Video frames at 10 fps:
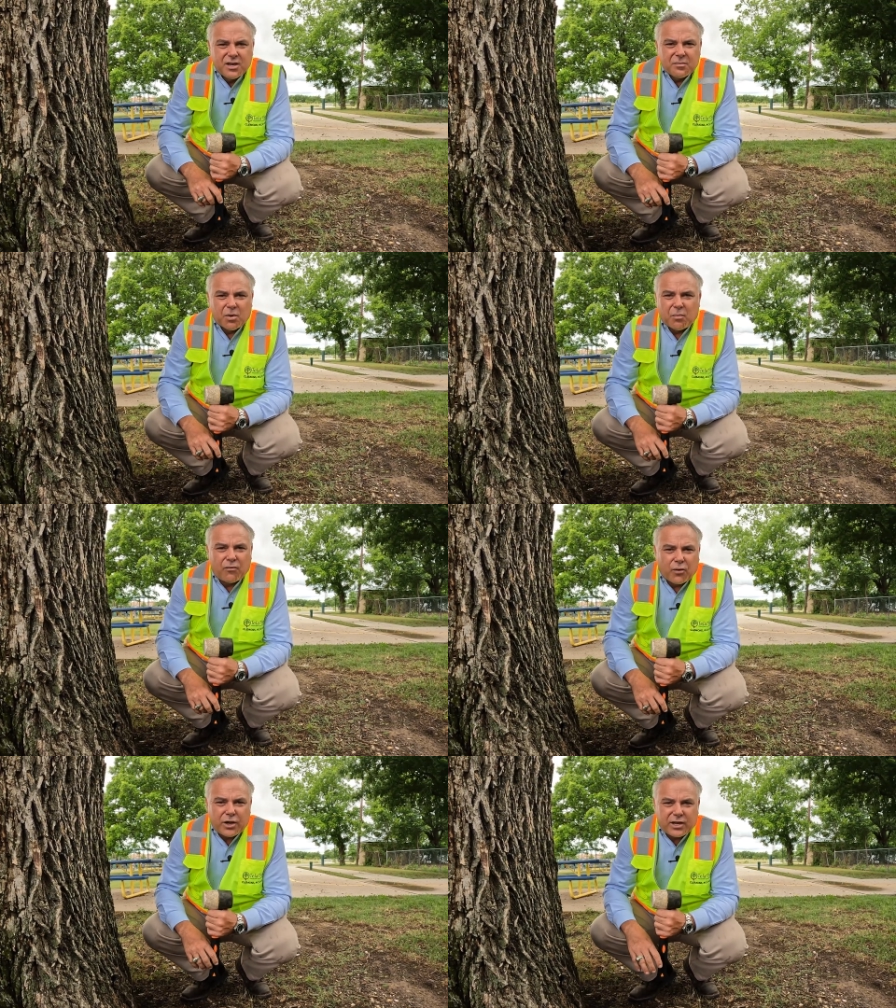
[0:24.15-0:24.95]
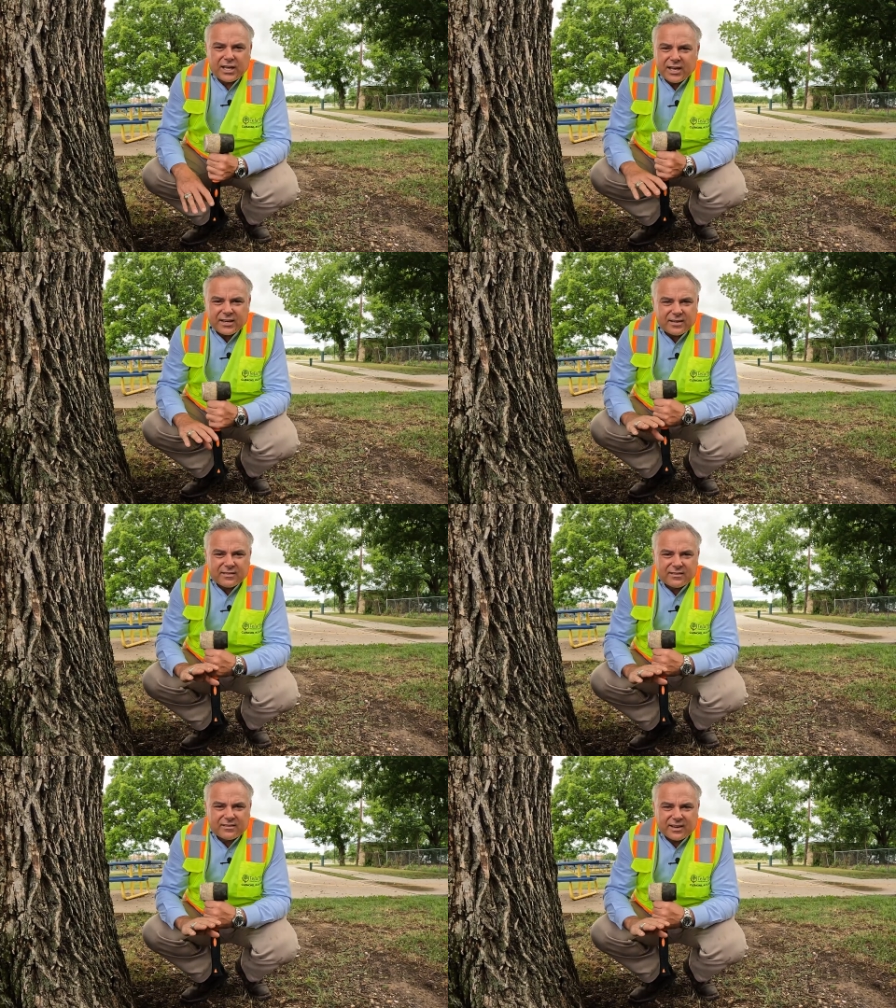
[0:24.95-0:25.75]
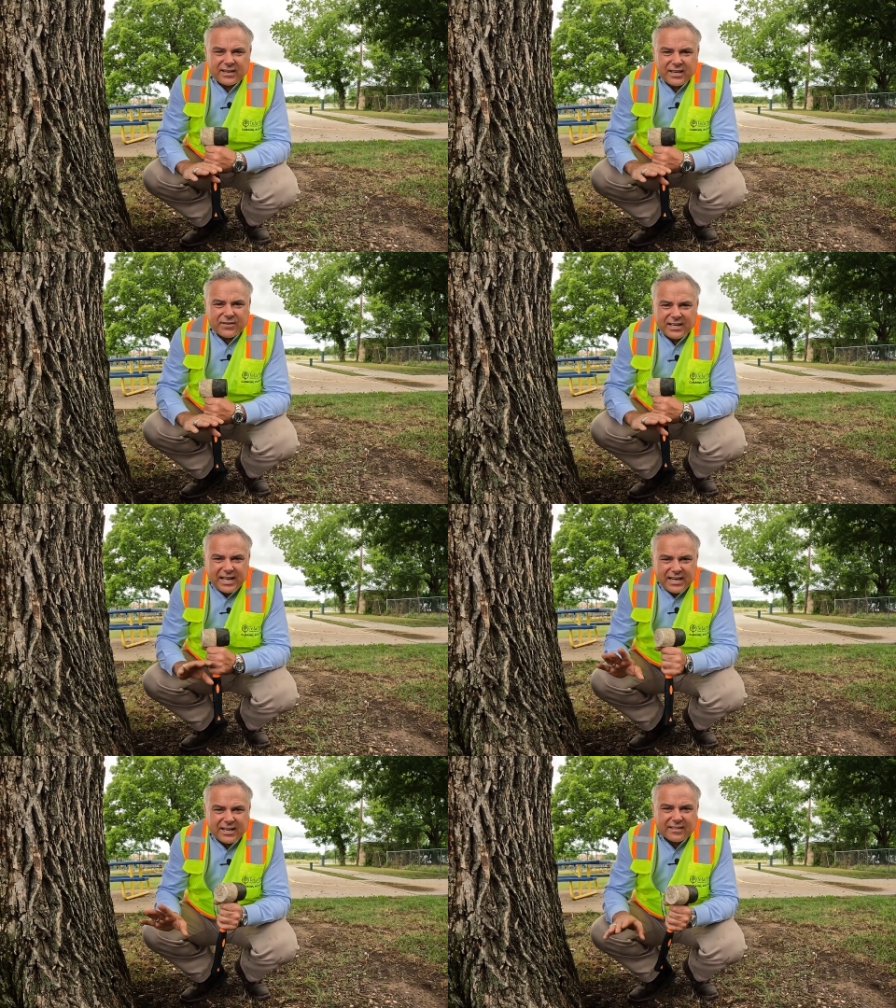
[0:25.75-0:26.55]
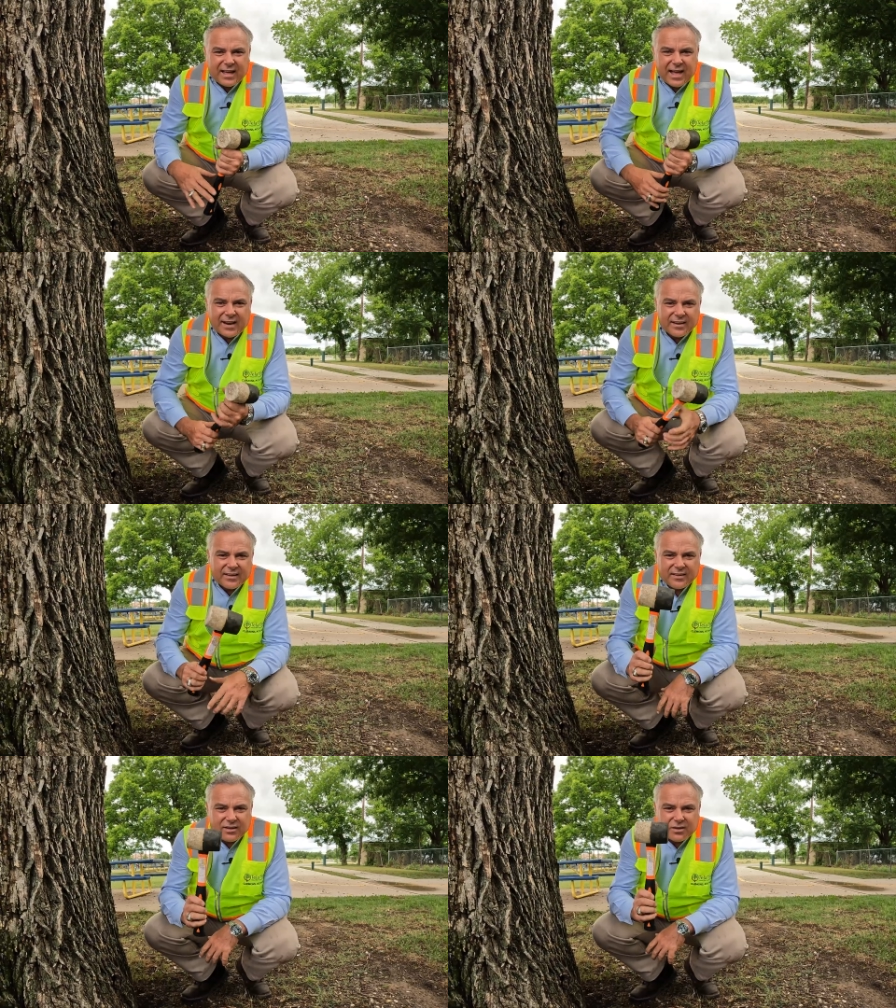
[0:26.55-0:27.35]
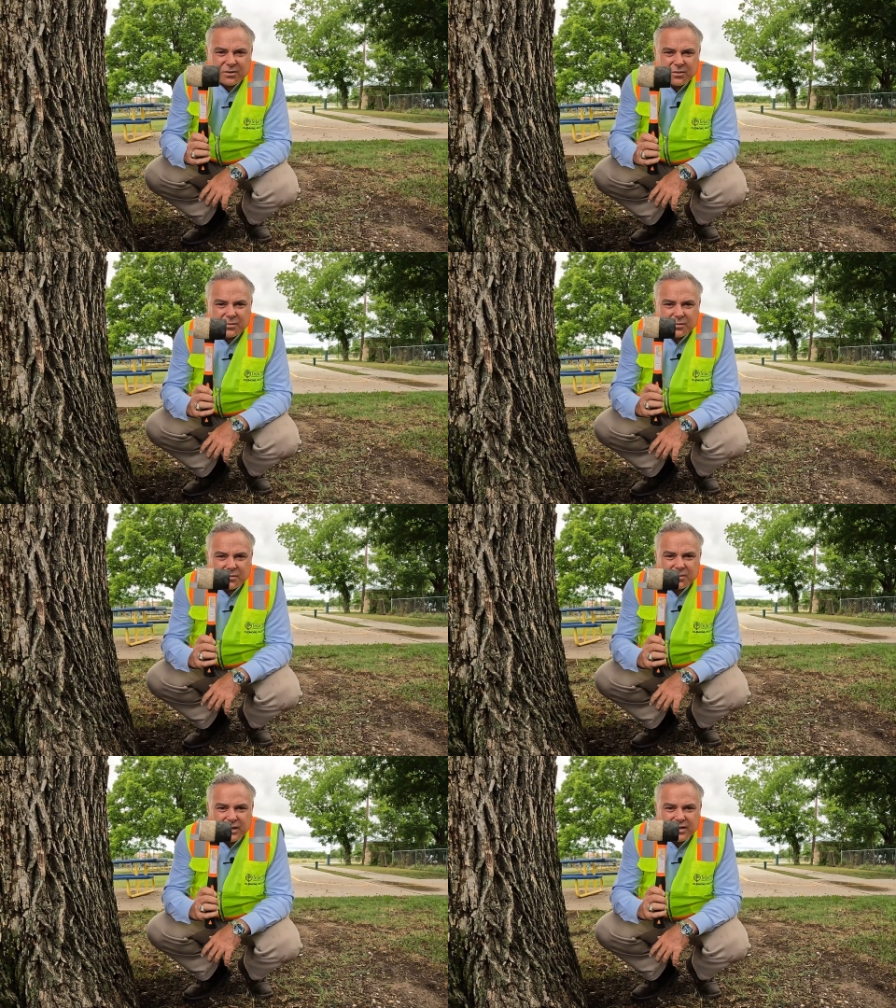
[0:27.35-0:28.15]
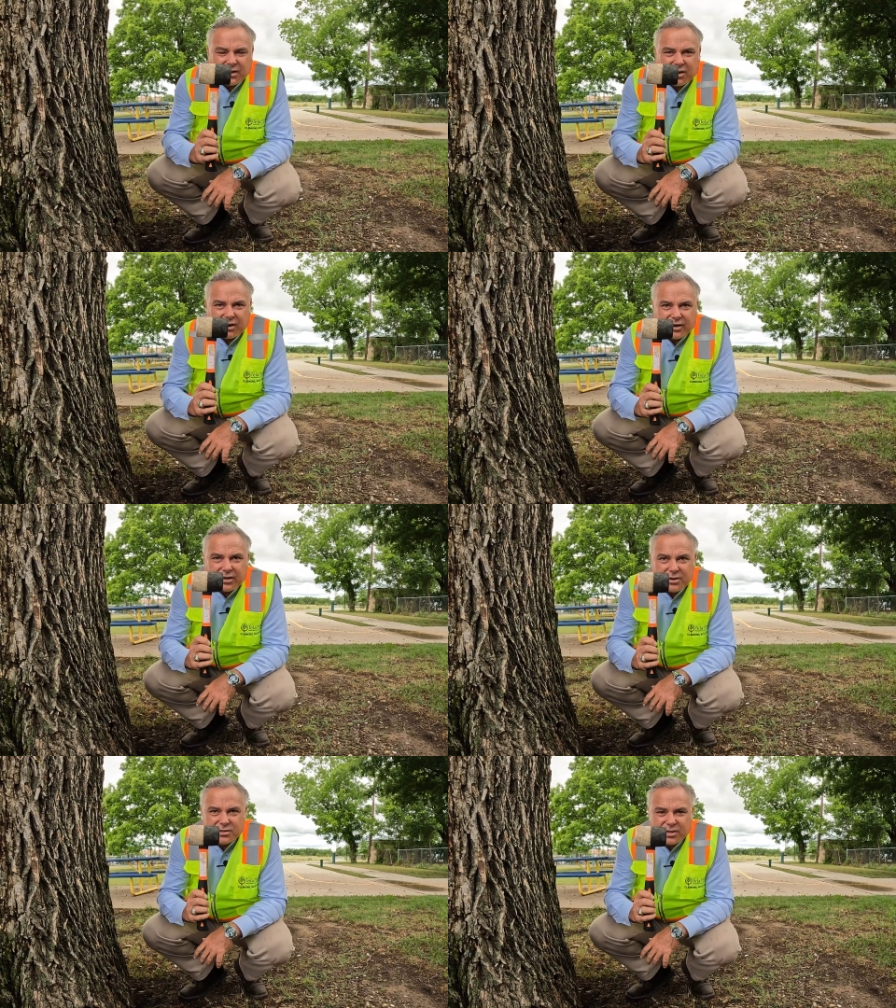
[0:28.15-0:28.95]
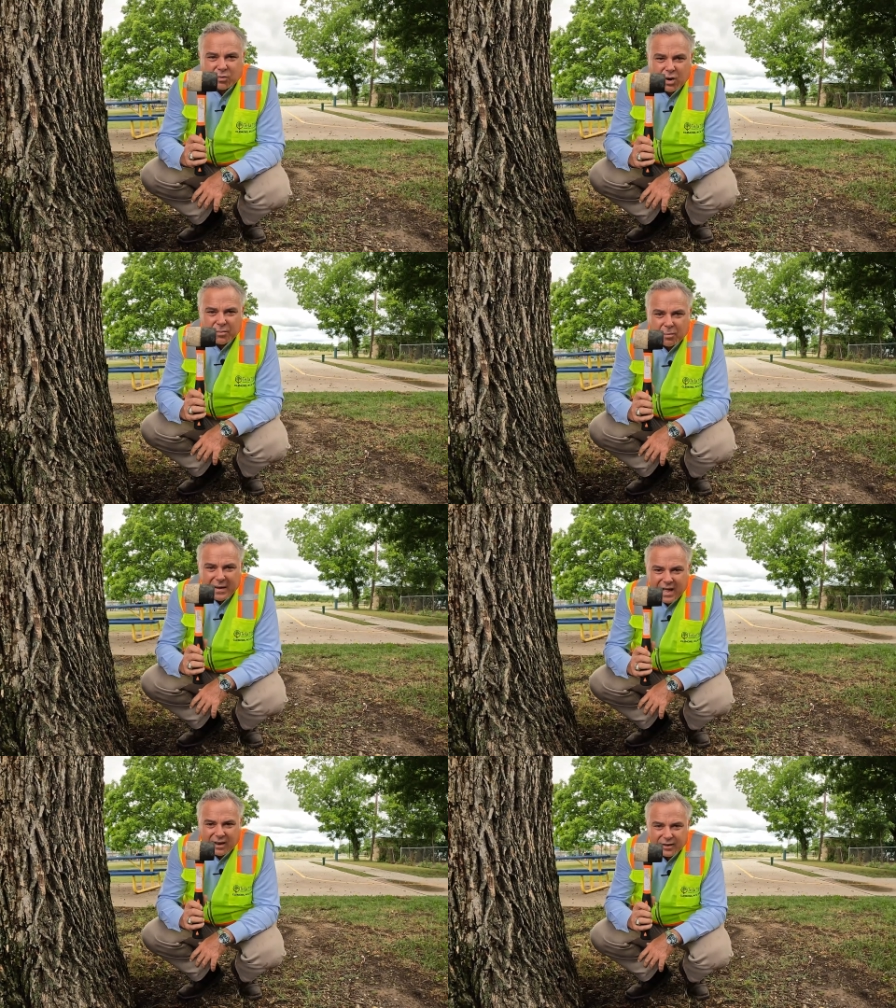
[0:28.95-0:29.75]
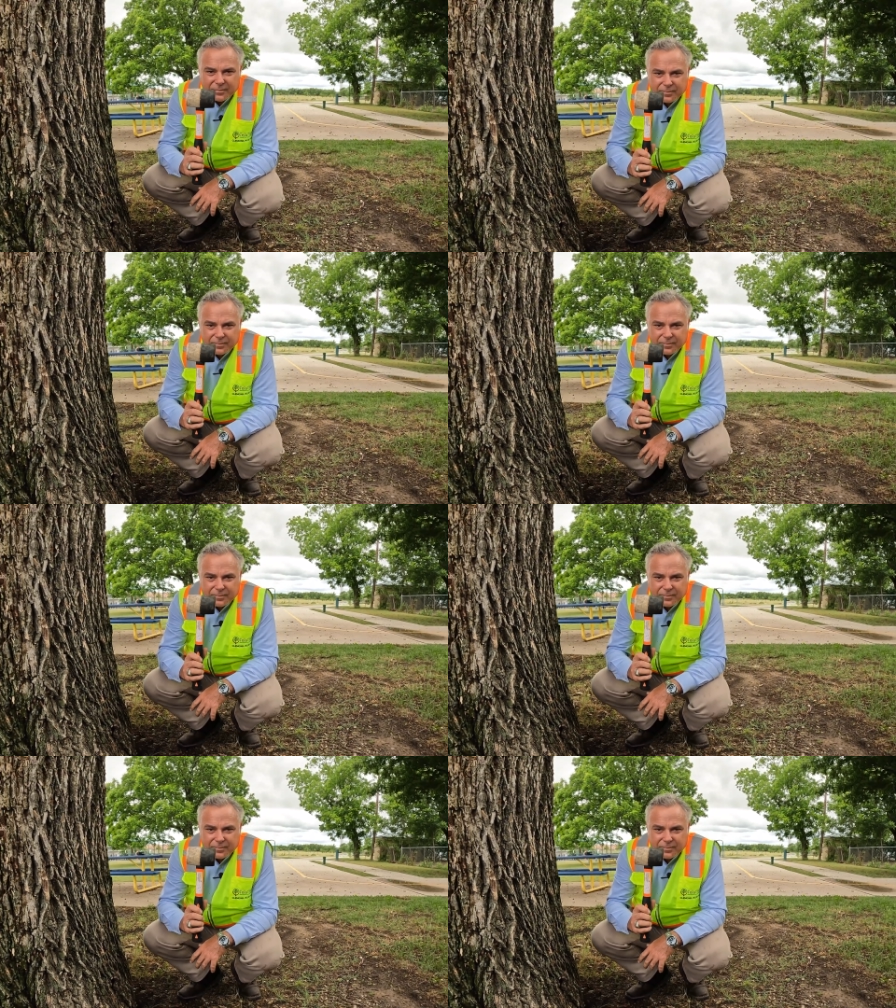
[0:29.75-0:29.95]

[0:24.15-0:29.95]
but before you get to even needing that, you need to learn to use the rubber mallet.